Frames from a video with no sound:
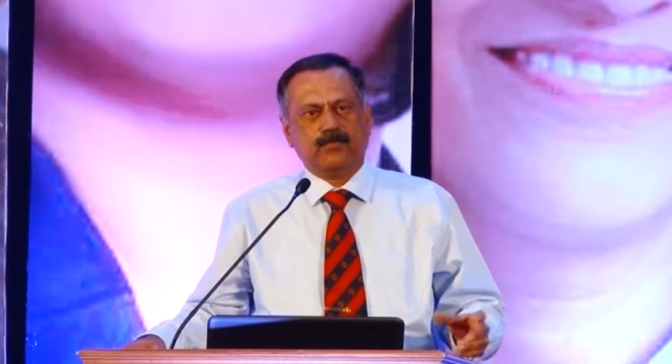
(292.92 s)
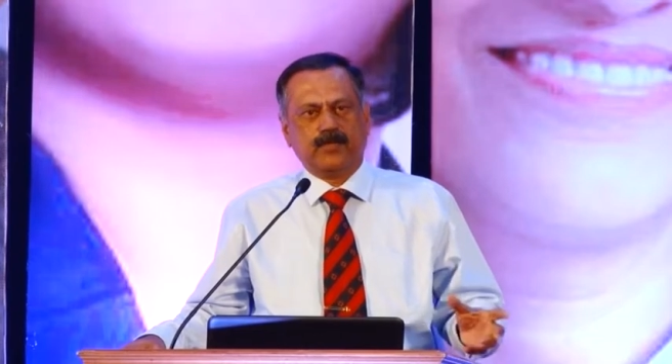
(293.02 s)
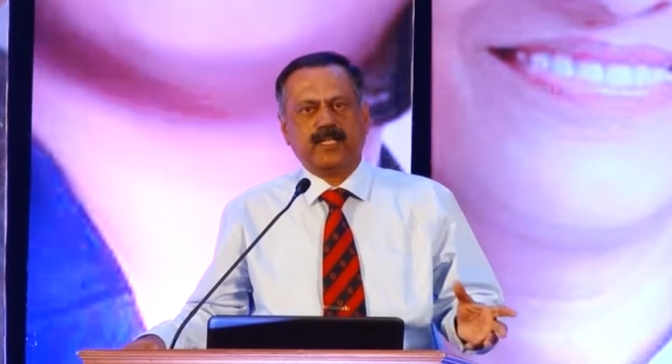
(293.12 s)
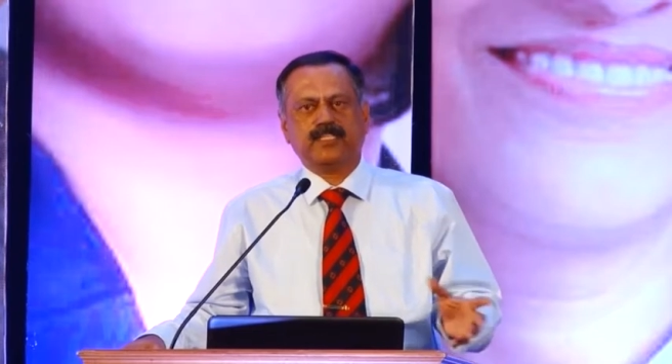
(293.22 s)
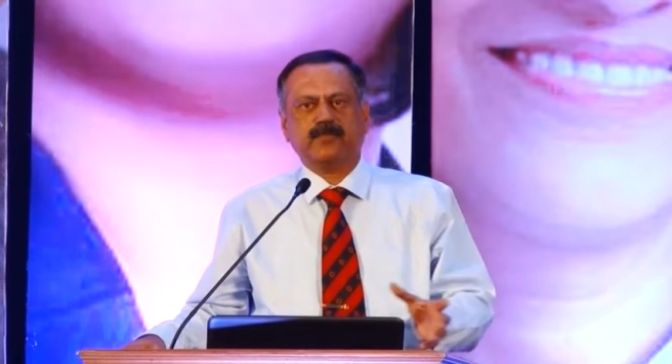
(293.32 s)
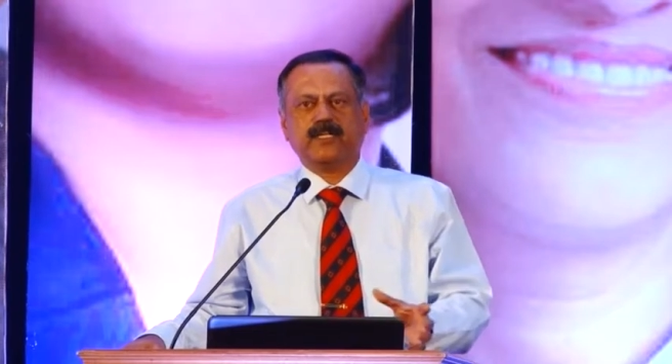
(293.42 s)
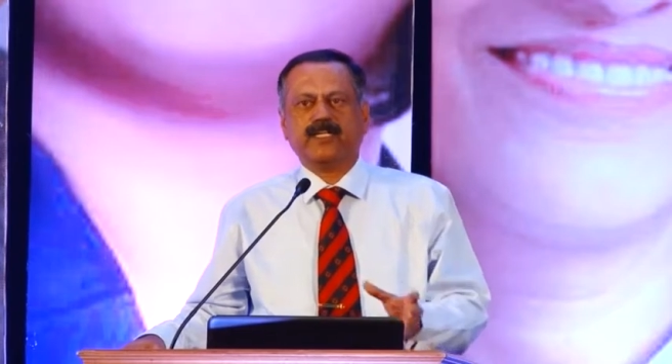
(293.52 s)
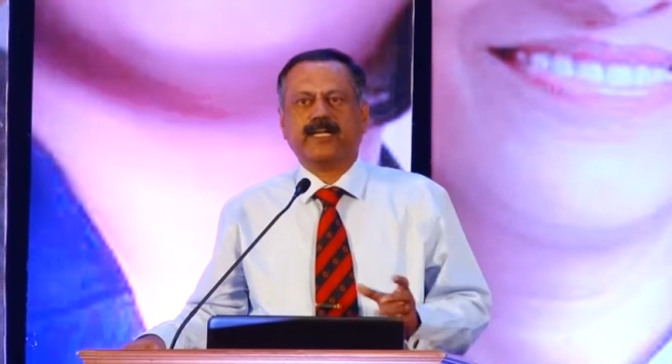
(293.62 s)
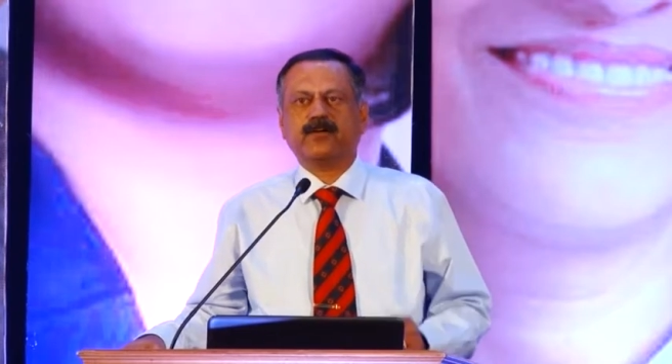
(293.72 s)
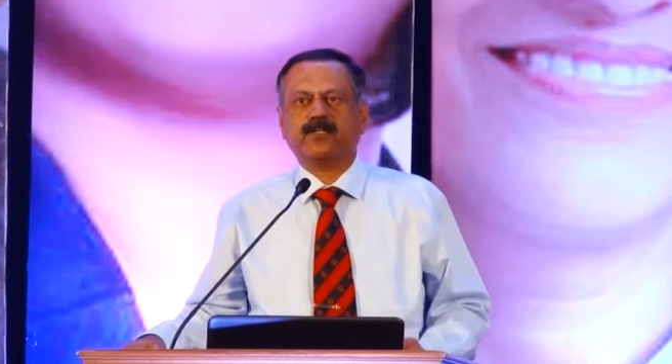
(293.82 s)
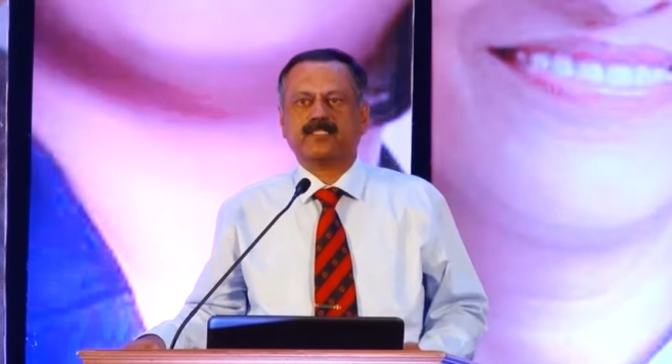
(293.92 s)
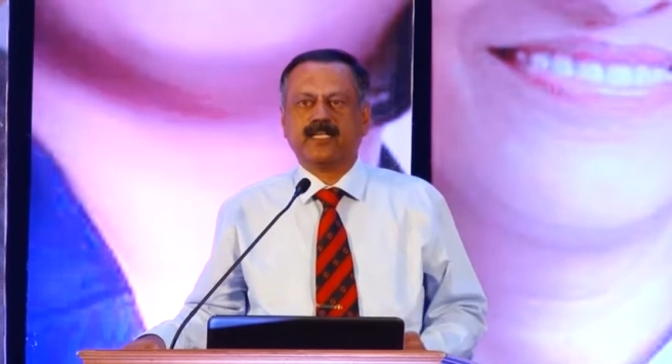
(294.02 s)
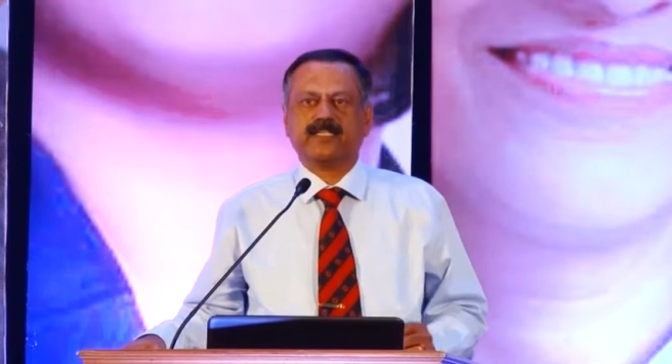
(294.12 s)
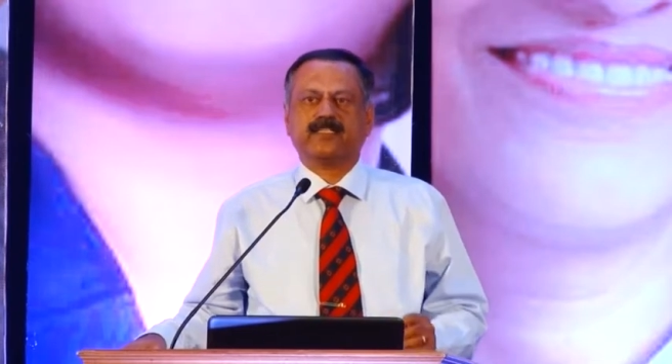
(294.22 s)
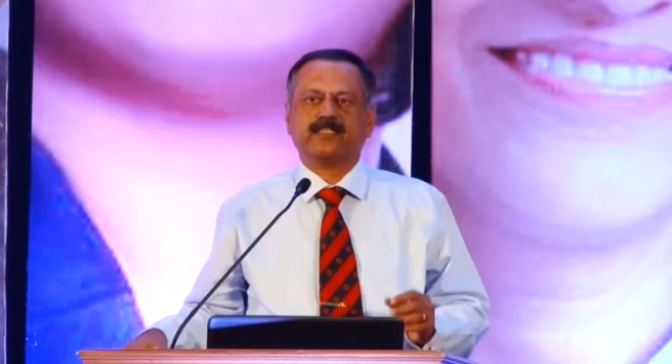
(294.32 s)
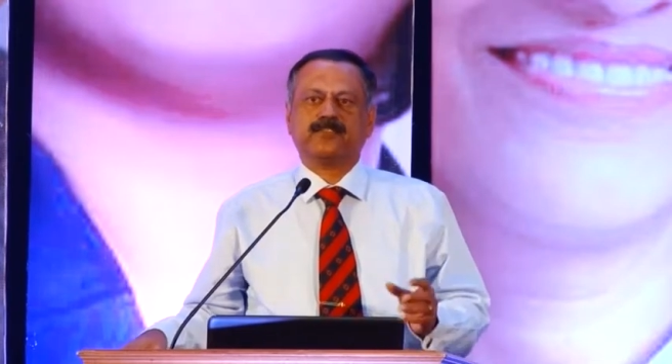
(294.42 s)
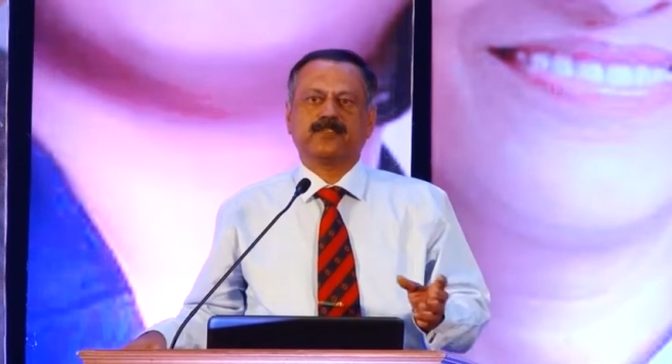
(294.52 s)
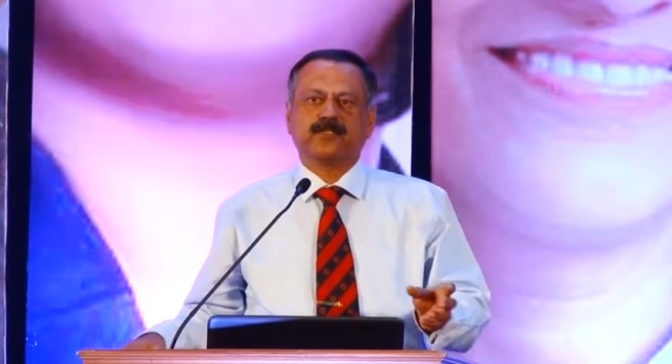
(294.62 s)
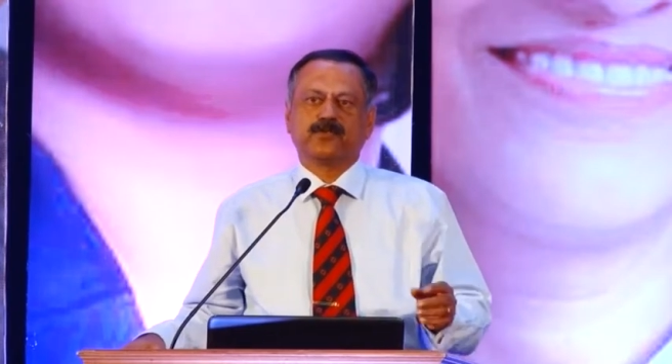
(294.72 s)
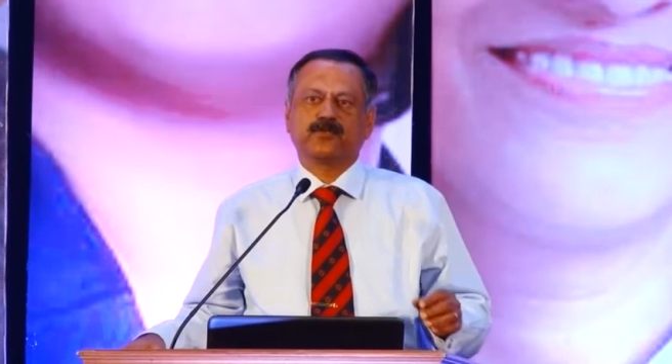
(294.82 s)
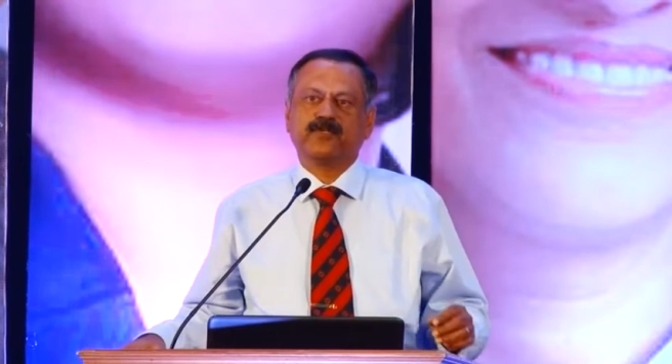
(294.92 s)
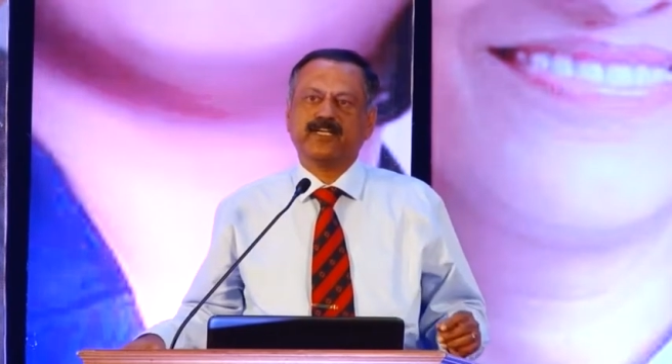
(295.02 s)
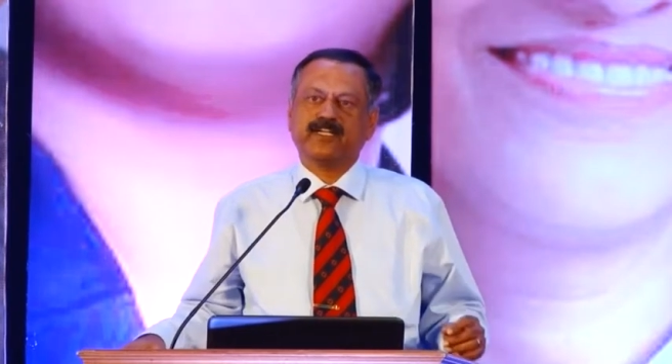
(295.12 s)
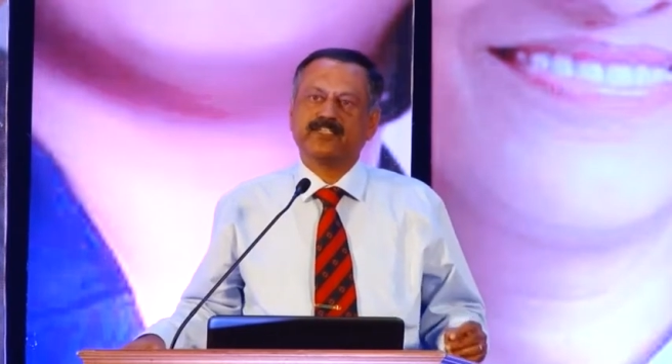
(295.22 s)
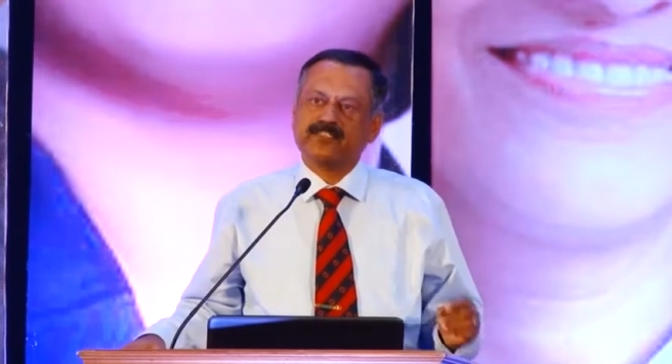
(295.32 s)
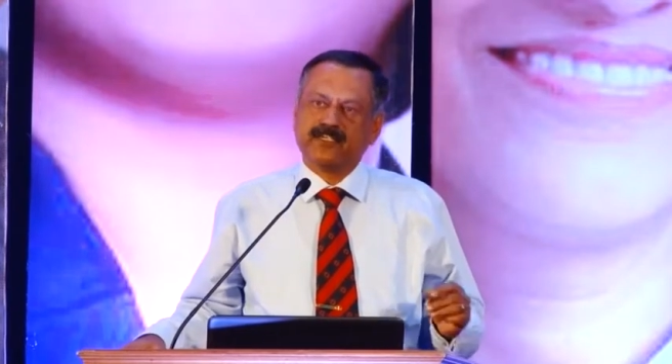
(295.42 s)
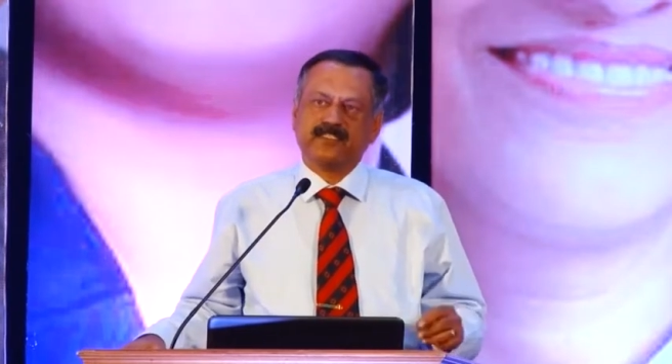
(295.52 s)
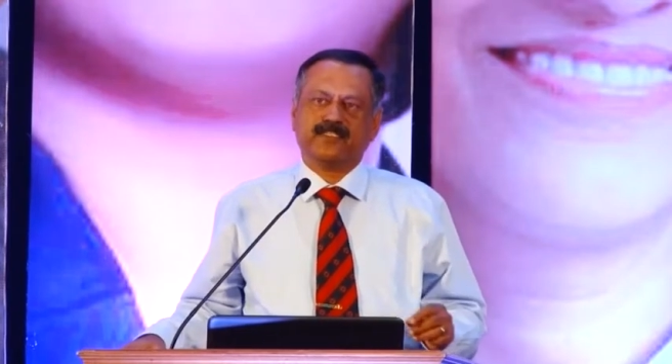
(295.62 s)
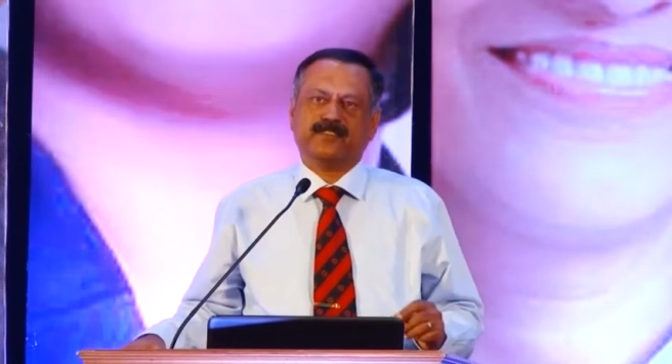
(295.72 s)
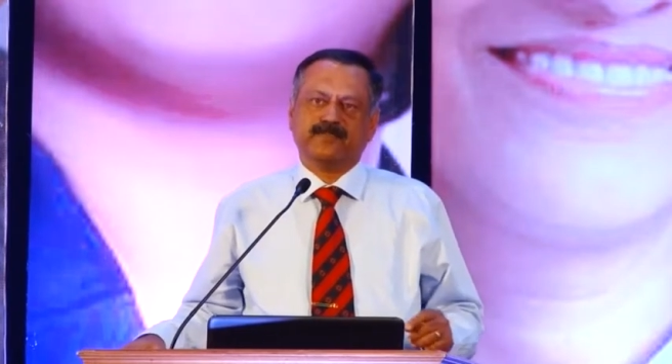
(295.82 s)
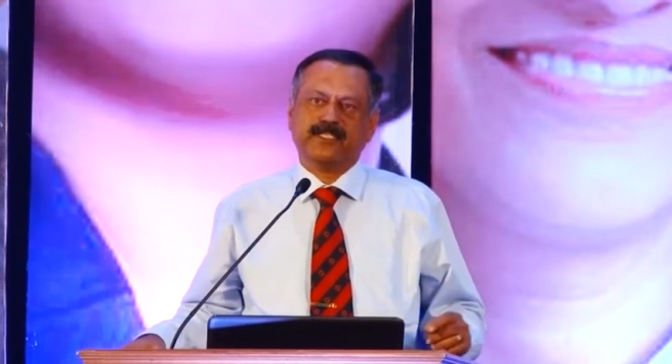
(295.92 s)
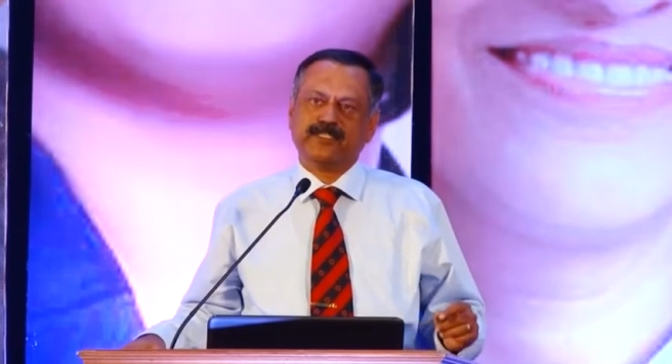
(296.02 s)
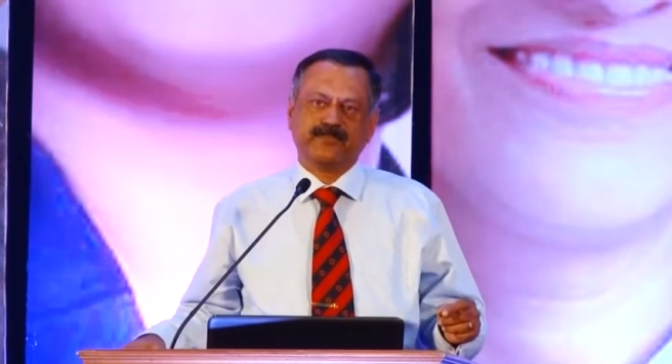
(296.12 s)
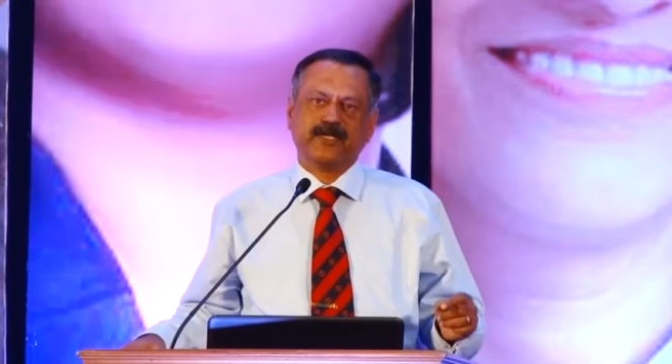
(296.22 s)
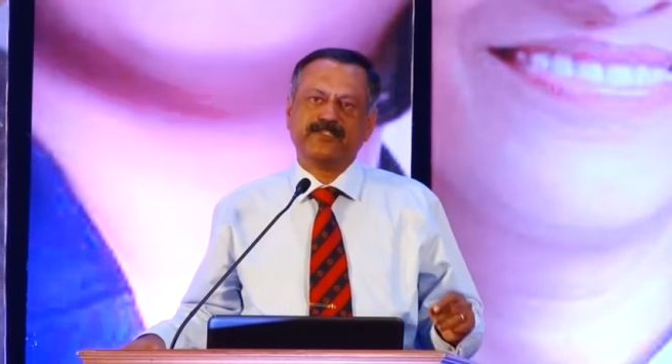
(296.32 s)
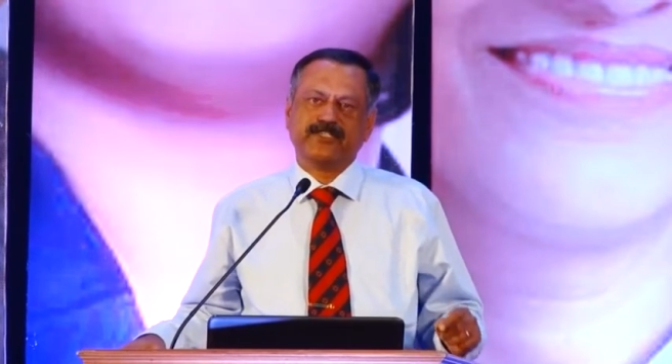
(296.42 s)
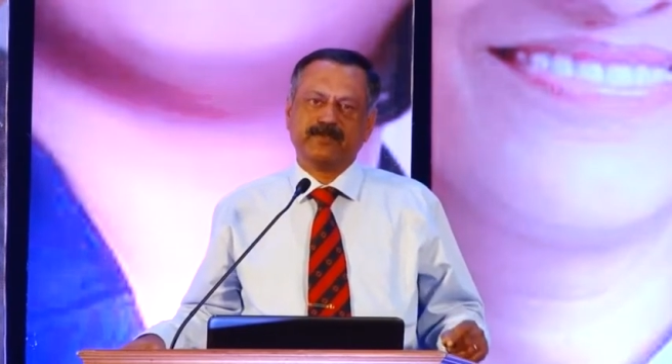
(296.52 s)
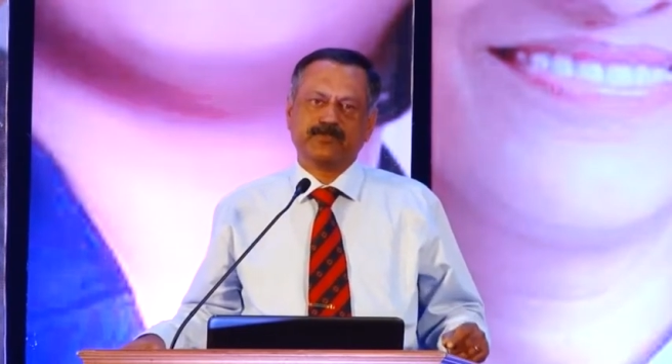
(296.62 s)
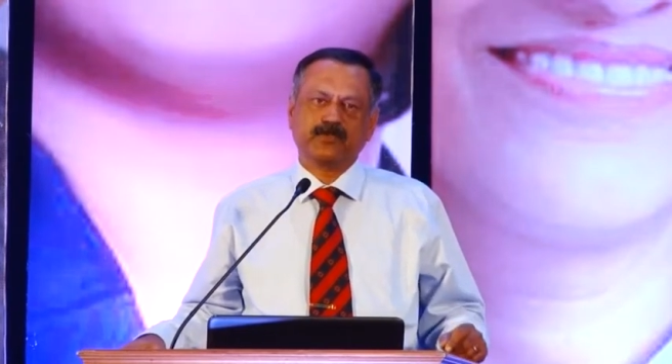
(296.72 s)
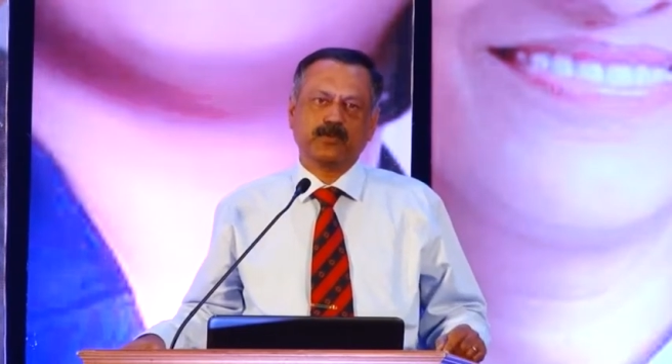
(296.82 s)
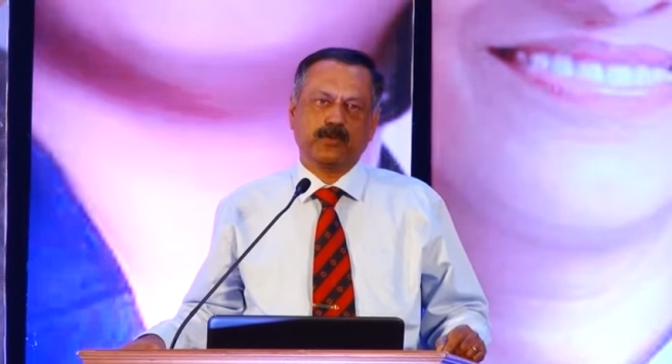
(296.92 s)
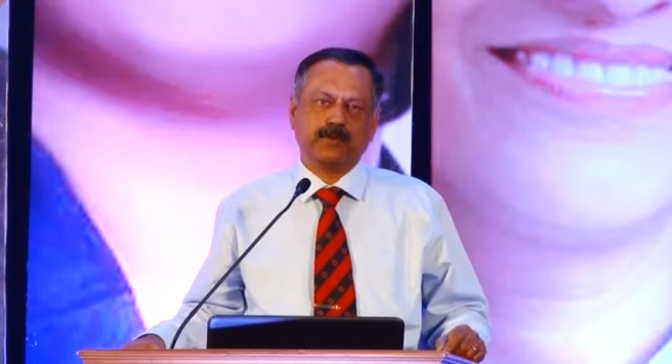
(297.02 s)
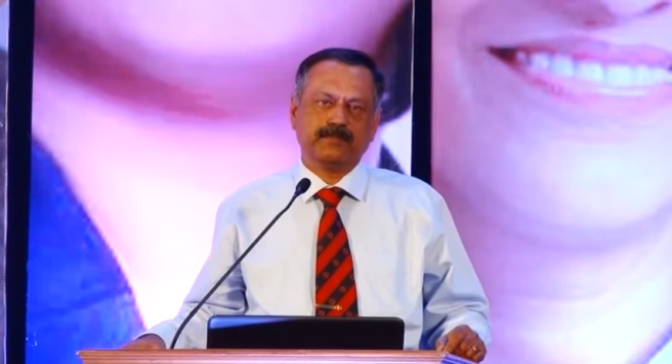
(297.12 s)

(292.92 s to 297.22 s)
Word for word: But ultimately I got selected to be an instructor in this very same school,